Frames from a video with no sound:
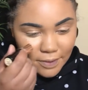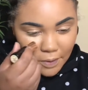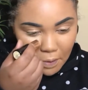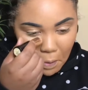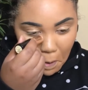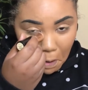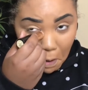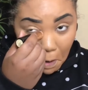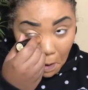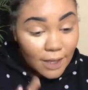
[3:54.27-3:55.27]
so
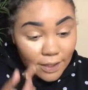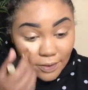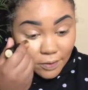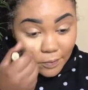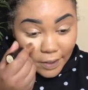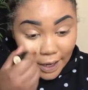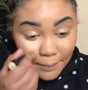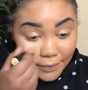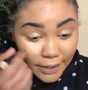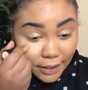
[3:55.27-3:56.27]
I don't know what
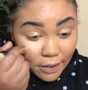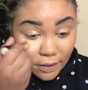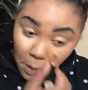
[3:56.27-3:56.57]
happened there.